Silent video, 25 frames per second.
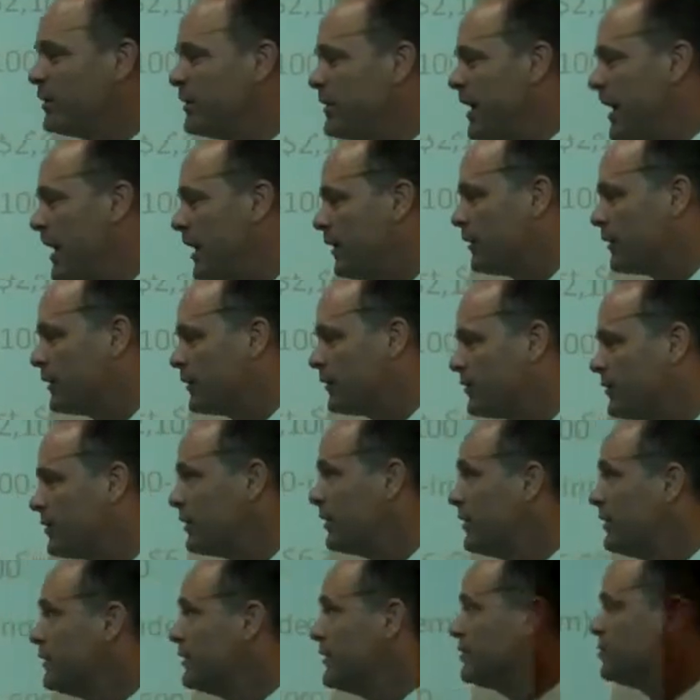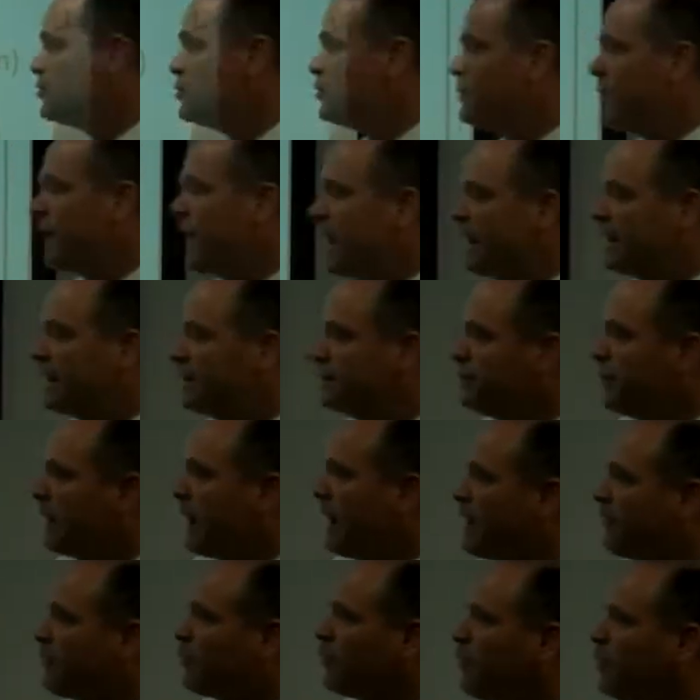$100 that you paid in
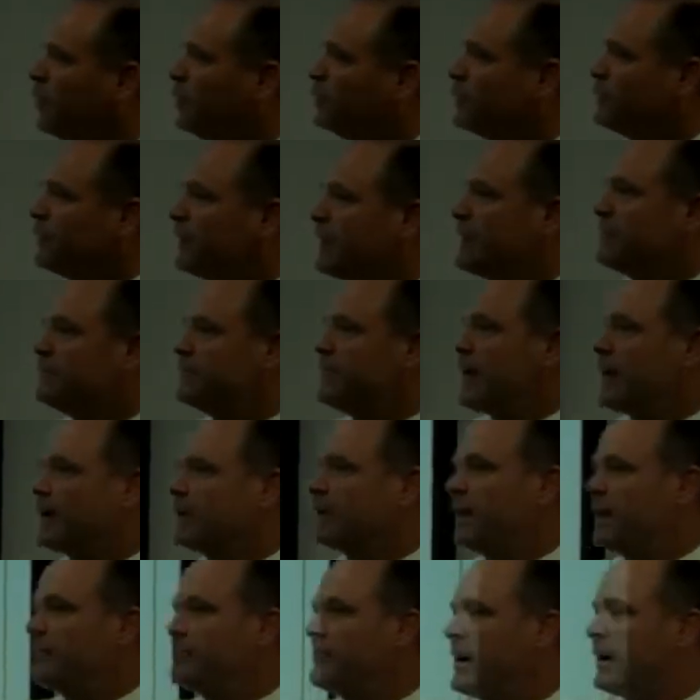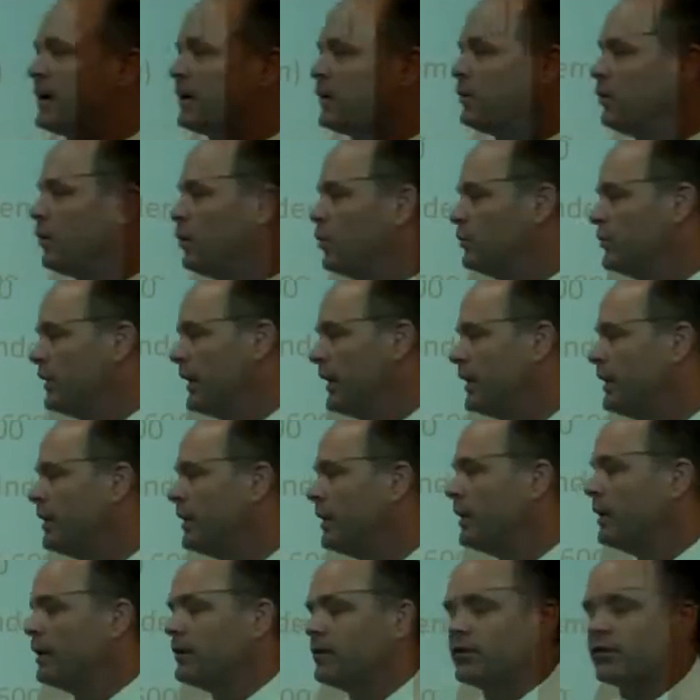payroll to keep that claim medical only
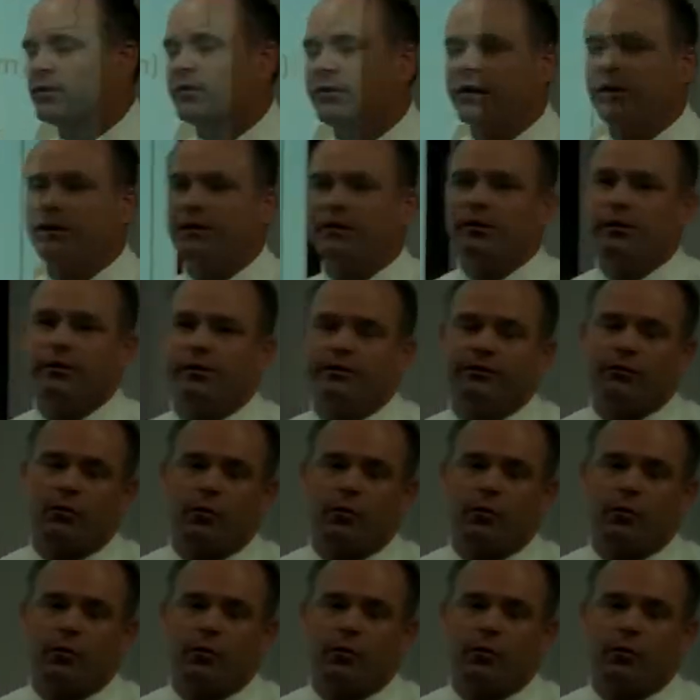turned into